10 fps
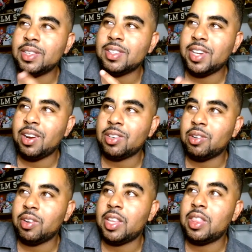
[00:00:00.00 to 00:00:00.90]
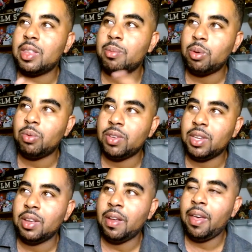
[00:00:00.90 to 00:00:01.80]
this character in the
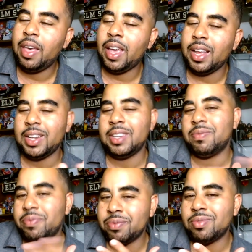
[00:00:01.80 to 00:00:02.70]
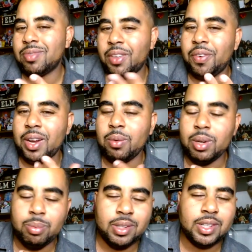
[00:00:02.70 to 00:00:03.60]
movie? And then they find a way
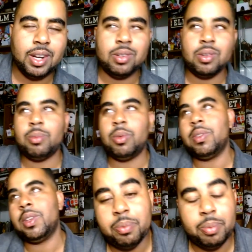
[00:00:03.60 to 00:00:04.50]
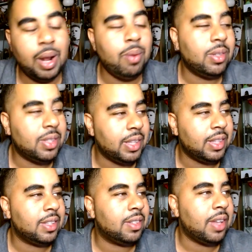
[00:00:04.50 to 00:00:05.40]
to bring the character in the movie. But I will say
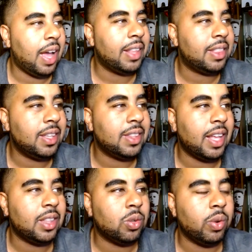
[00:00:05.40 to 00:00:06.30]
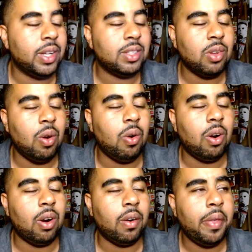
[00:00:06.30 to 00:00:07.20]
this, I think that the critics
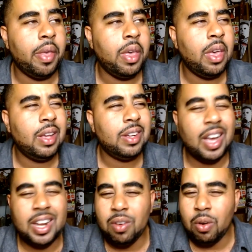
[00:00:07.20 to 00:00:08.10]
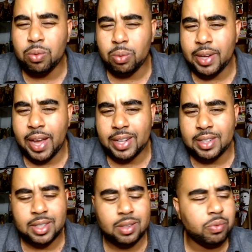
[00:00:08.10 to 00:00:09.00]
are kind of
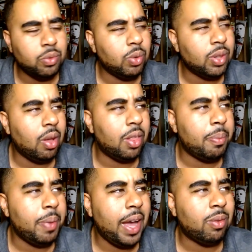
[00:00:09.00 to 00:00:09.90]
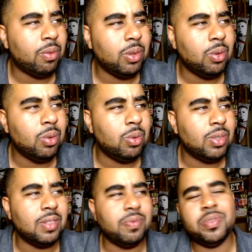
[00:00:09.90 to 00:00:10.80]
overreacting with all the bad
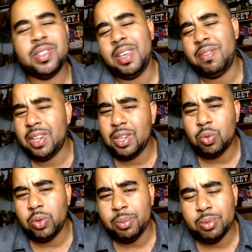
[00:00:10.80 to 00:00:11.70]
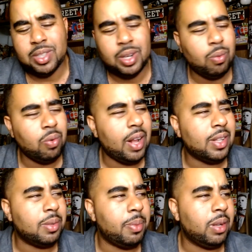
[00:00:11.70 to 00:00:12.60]
reviews and giving it a 20% on
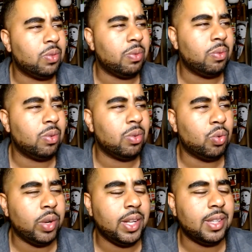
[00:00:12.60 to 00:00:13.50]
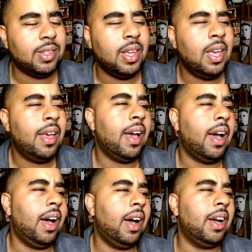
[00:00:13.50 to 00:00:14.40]
Rotten Tomatoes from critics.
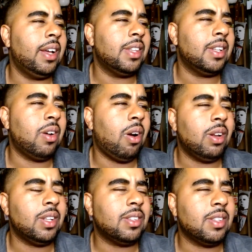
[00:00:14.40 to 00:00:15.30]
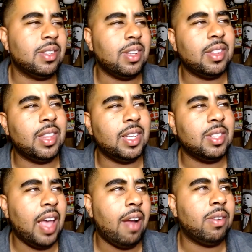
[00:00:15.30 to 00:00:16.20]
And then audiences, I think,
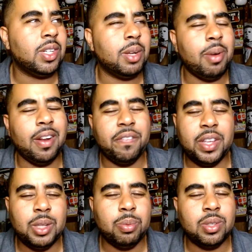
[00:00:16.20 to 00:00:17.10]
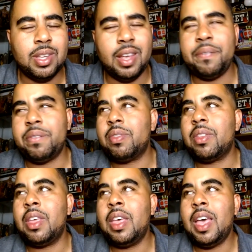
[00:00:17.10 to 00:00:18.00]
is averaging about a 50%.
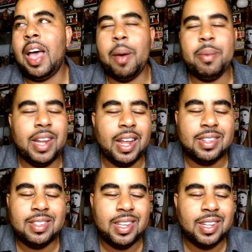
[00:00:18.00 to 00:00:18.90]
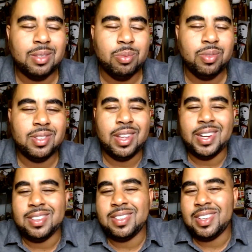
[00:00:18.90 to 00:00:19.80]
I mean, out of 10, this movie's
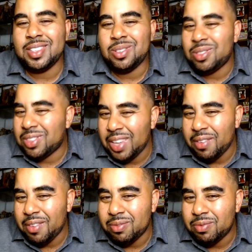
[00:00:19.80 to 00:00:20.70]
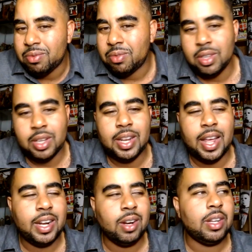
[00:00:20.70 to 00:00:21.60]
like a 6 or a 7 in
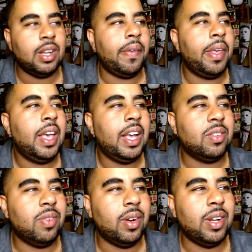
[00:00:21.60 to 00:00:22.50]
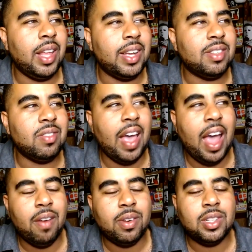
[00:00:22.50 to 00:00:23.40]
that area. It's very, like,
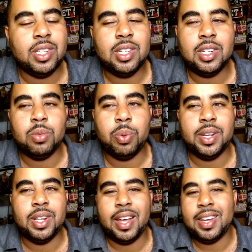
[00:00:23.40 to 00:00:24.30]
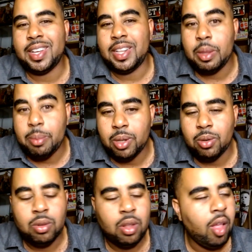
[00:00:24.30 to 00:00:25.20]
average. It's pretty, like, in the
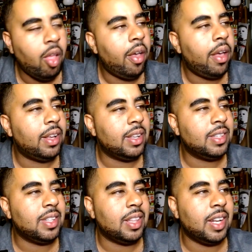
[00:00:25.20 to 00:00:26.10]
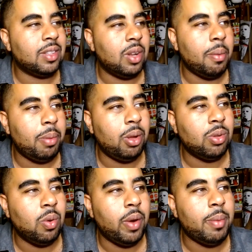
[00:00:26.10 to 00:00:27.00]
middle. It's nothing that's going to blow
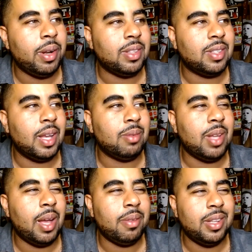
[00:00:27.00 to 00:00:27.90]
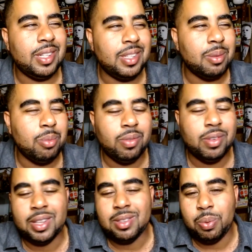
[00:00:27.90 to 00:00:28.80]
you away, but at the same time, it is a movie
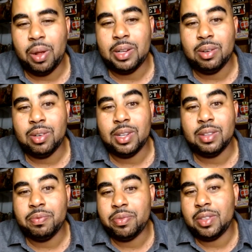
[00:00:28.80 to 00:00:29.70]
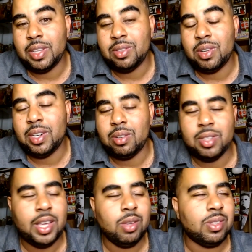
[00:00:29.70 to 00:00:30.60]
that's probably going to, it's going to
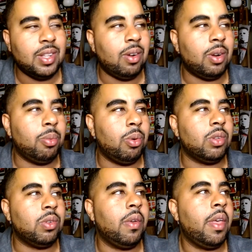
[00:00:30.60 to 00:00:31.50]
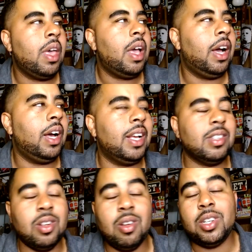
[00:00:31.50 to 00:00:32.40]
entertain you. It's not going to bore you.
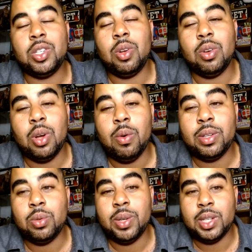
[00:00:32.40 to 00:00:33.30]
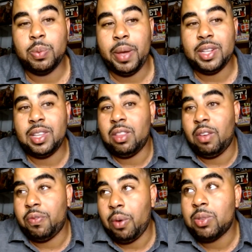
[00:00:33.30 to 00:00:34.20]
As long as you don't go into it expecting
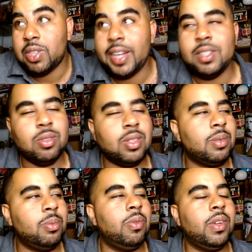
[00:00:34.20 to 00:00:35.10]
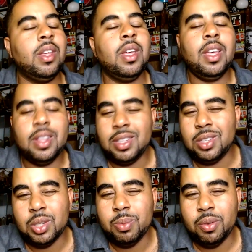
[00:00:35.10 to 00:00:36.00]
the first Exorcist movie, then
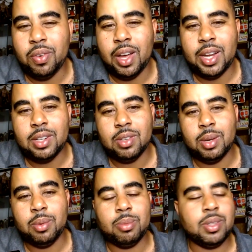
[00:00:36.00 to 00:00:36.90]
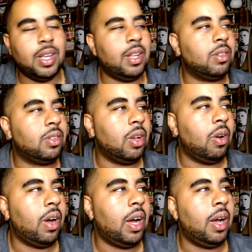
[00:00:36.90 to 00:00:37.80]
you should be fine. You get what I'm saying? So,